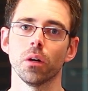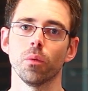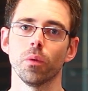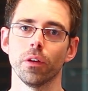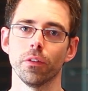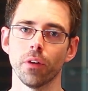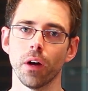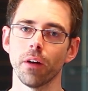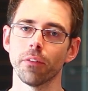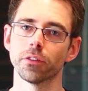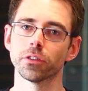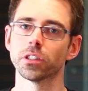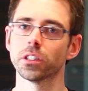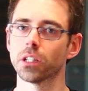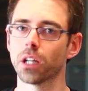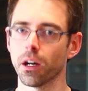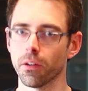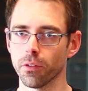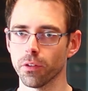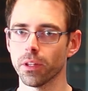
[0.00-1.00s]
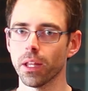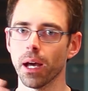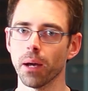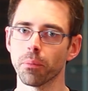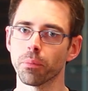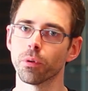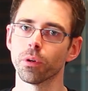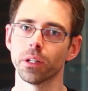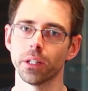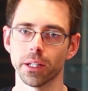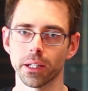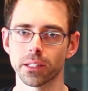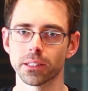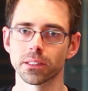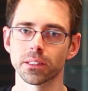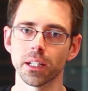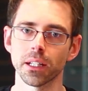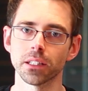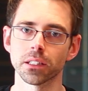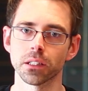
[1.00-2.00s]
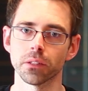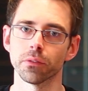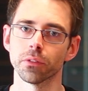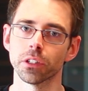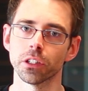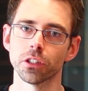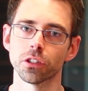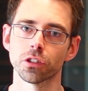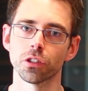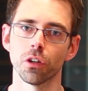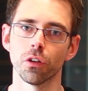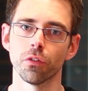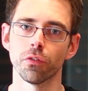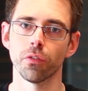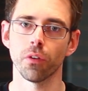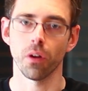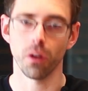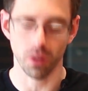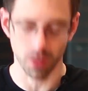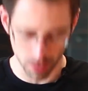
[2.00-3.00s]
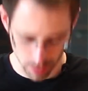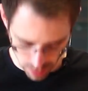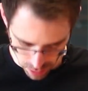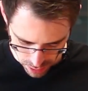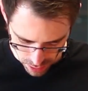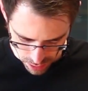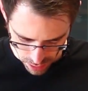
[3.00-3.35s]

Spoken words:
We've obviously covered that pretty extensively so far.